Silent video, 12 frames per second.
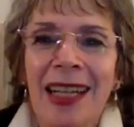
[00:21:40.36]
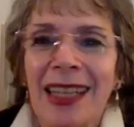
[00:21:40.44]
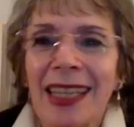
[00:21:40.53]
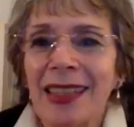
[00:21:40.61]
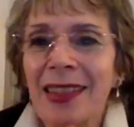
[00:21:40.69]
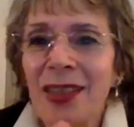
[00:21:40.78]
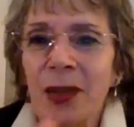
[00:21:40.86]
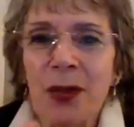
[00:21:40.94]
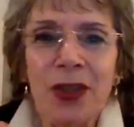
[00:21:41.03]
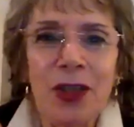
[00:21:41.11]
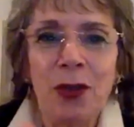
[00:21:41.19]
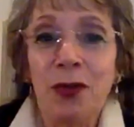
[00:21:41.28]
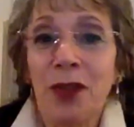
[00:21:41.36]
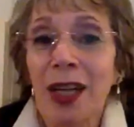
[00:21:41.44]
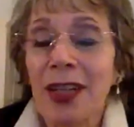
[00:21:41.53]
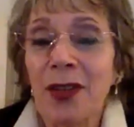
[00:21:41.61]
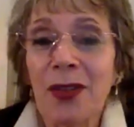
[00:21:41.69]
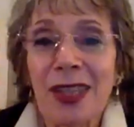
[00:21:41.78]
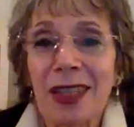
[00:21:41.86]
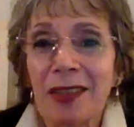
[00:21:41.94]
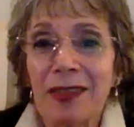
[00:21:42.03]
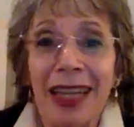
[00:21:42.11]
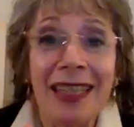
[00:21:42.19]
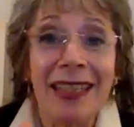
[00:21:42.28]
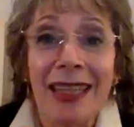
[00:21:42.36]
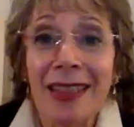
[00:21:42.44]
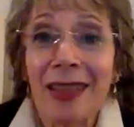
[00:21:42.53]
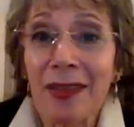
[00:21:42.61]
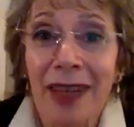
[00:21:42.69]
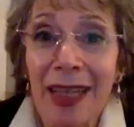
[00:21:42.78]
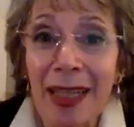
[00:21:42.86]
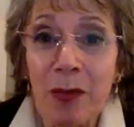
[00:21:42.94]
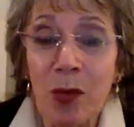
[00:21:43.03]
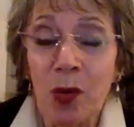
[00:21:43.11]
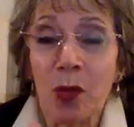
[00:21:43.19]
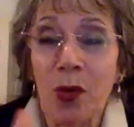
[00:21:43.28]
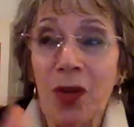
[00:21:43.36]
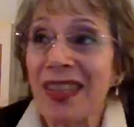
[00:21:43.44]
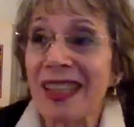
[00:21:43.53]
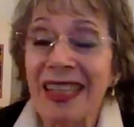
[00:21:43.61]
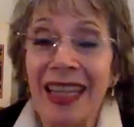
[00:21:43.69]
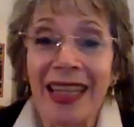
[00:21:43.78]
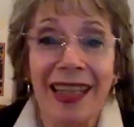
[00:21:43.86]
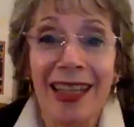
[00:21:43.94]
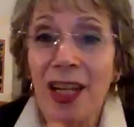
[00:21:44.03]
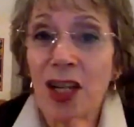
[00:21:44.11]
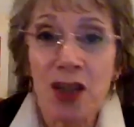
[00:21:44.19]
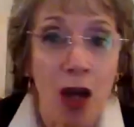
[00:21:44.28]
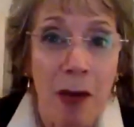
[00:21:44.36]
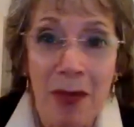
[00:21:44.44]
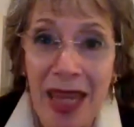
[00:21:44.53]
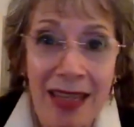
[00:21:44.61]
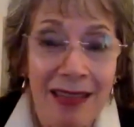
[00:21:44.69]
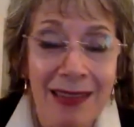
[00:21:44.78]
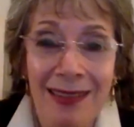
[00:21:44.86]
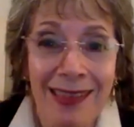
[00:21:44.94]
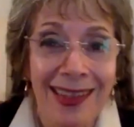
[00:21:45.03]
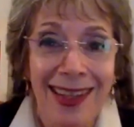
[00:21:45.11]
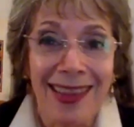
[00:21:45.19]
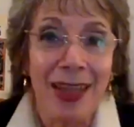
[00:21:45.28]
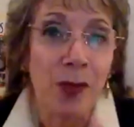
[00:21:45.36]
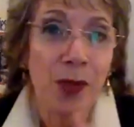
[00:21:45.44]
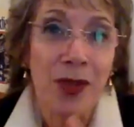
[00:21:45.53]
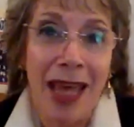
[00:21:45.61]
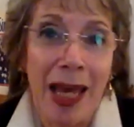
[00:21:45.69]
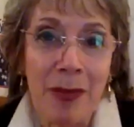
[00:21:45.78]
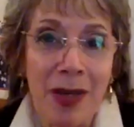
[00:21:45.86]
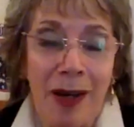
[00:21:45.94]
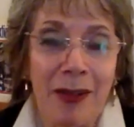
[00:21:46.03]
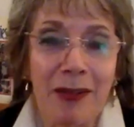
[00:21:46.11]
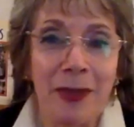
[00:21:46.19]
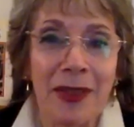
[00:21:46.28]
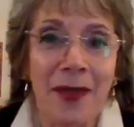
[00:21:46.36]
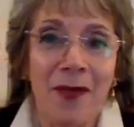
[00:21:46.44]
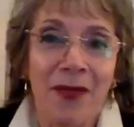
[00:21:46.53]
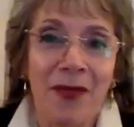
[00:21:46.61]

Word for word: like you know did you find yourself identifying more with say tom hayden than with abbie hoffman